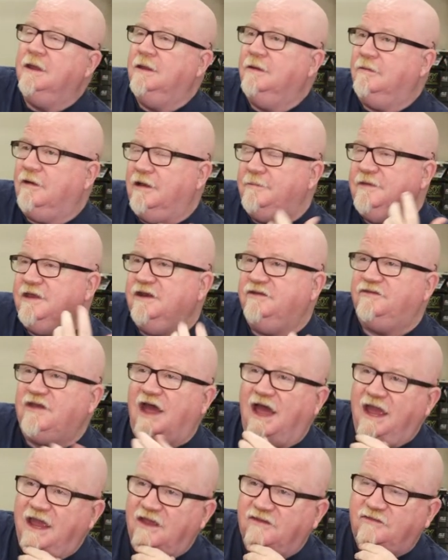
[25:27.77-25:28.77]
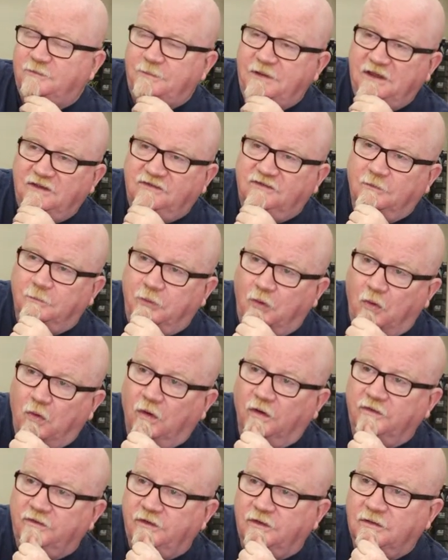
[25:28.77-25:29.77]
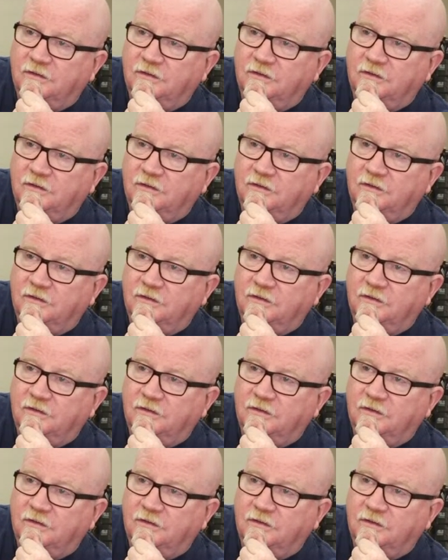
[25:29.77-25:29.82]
Well, I mean, it's ISP support.